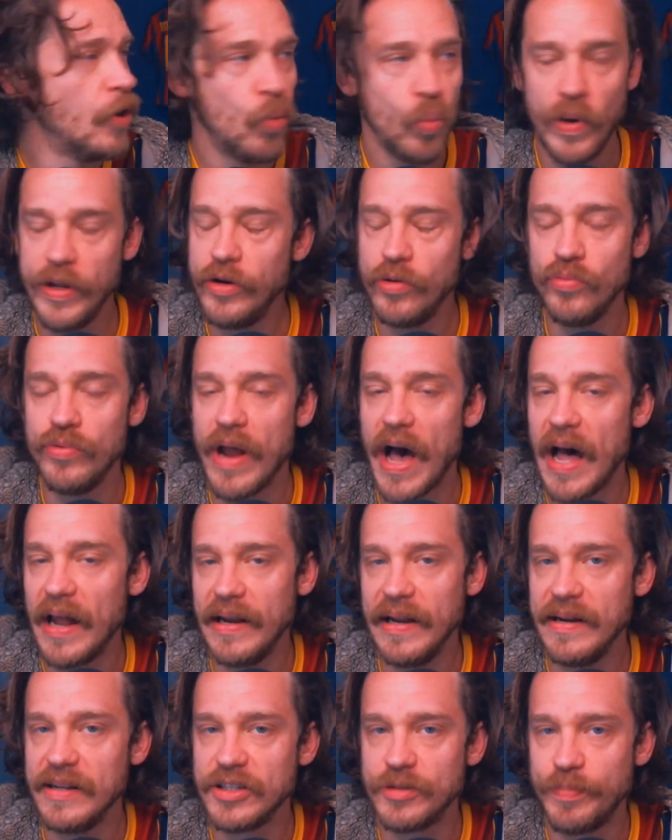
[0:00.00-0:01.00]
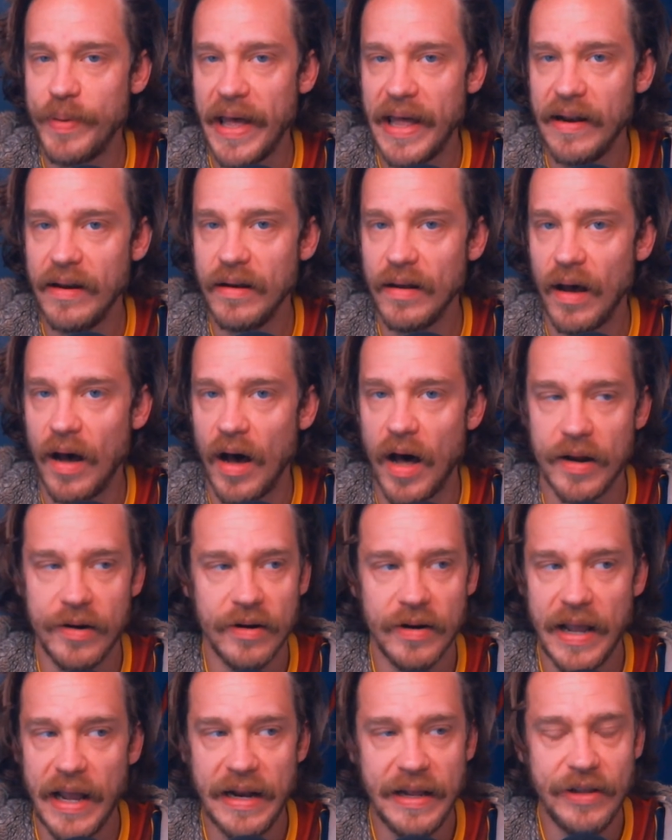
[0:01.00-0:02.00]
We do not need to spend
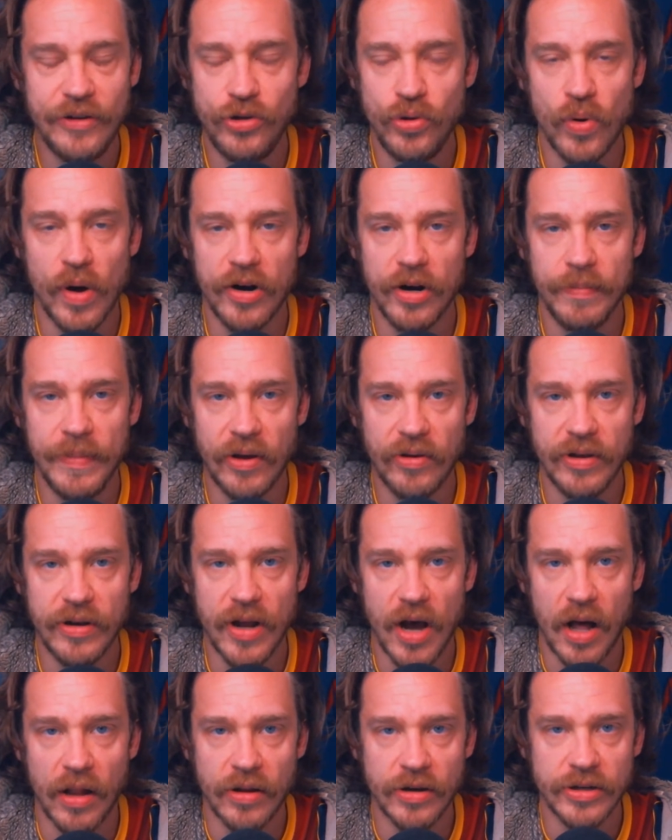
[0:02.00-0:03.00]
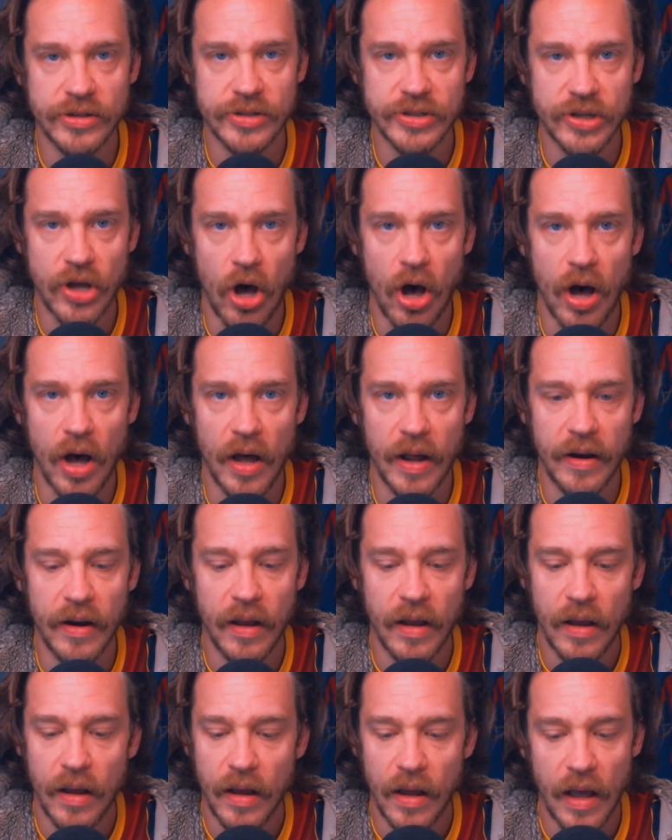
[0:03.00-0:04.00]
$180, $200 million
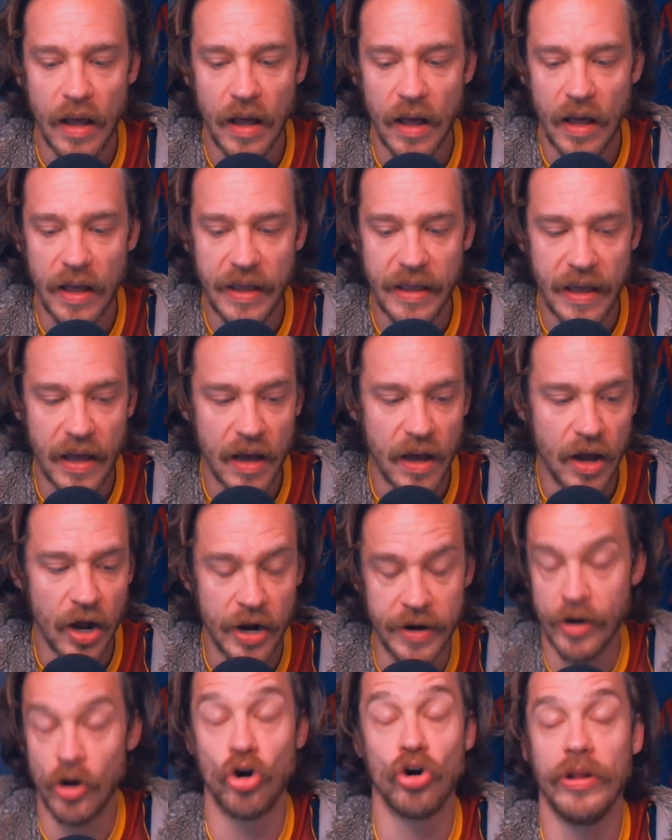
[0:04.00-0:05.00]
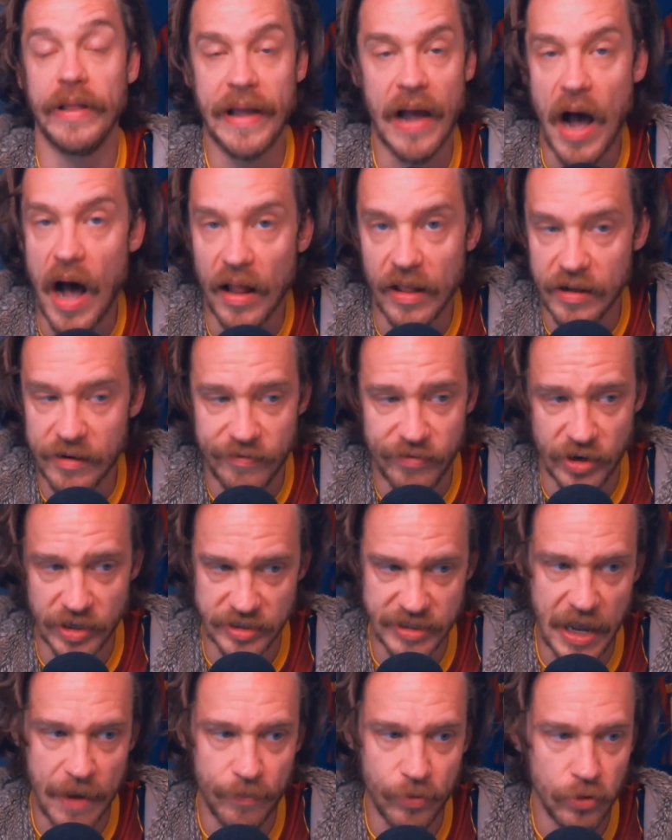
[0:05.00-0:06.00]
on an Erling Haaland, for
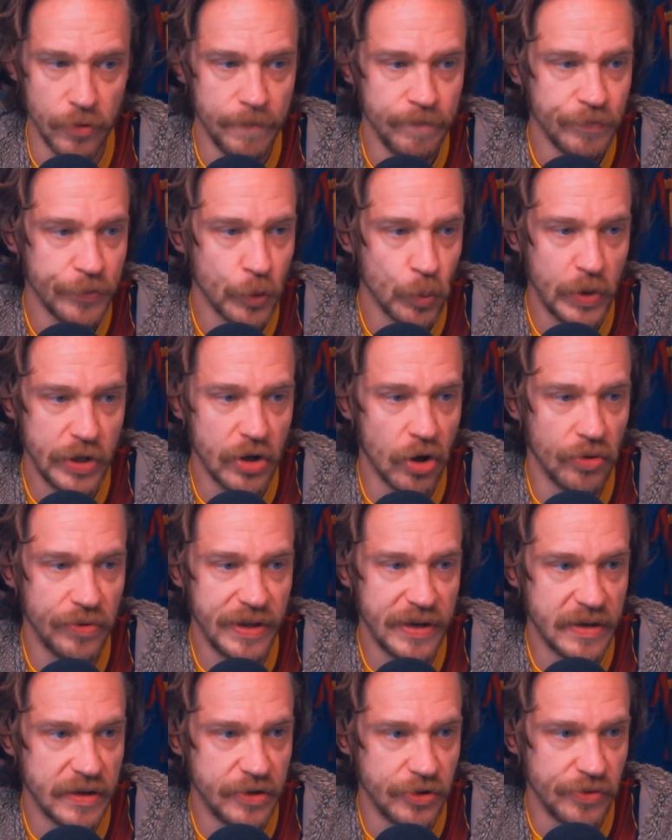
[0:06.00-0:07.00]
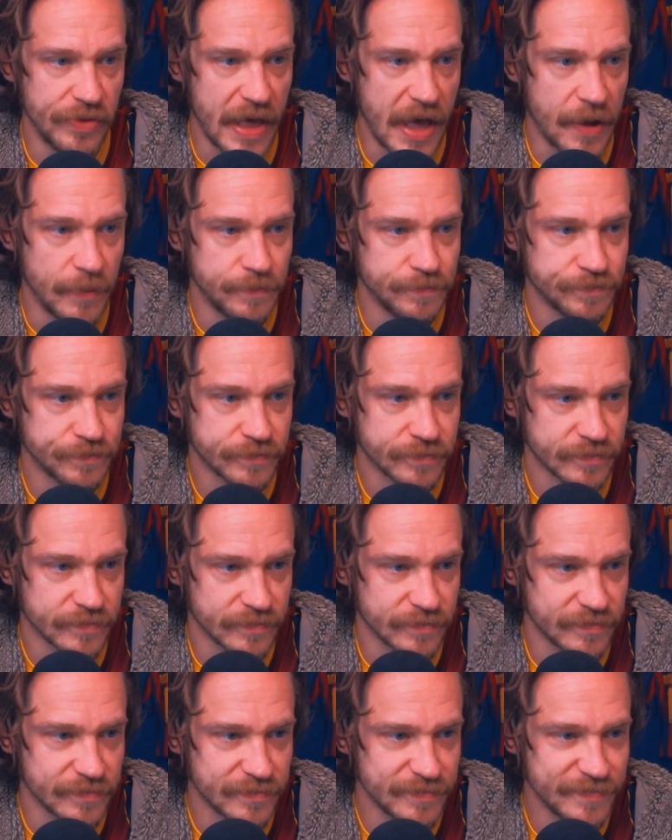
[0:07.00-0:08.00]
example. We don't need to do that.
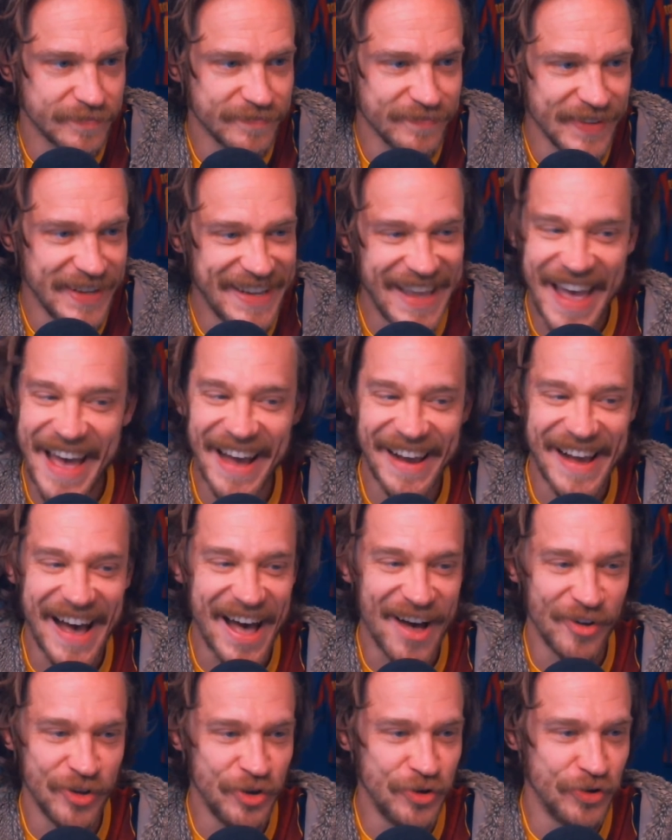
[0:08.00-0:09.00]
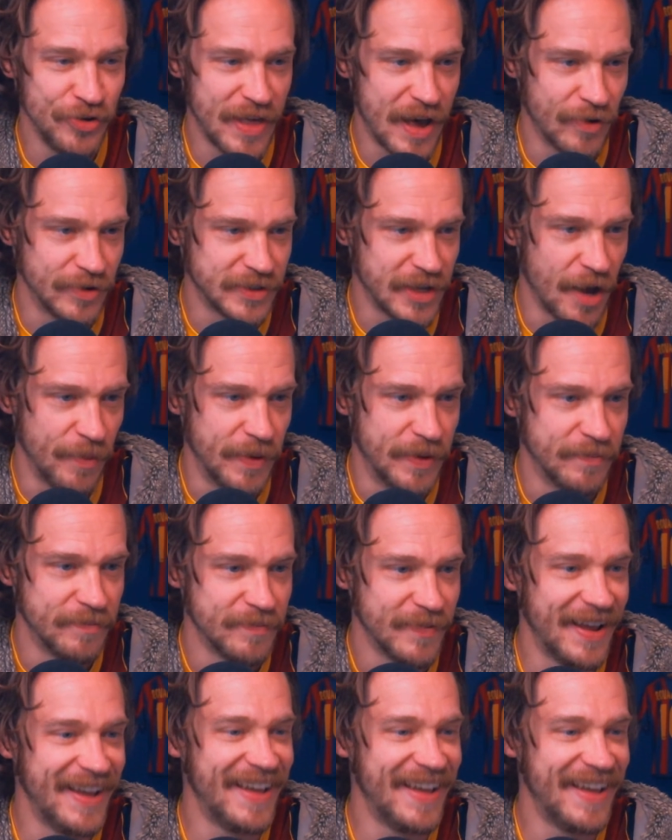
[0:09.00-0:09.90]
Yeah, Kyle, you knew that was coming.